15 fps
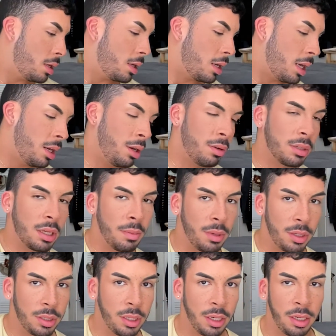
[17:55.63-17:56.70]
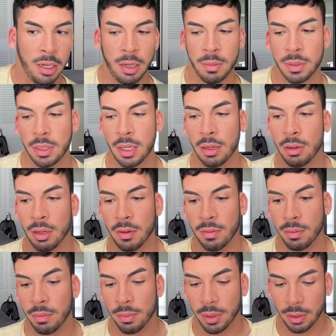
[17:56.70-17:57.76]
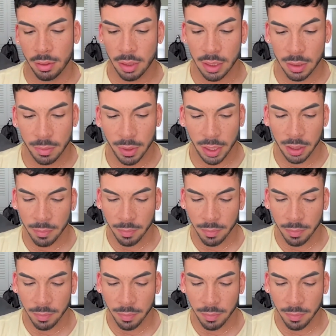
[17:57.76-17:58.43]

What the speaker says: I know some of the shade names, not all of them, but it's B.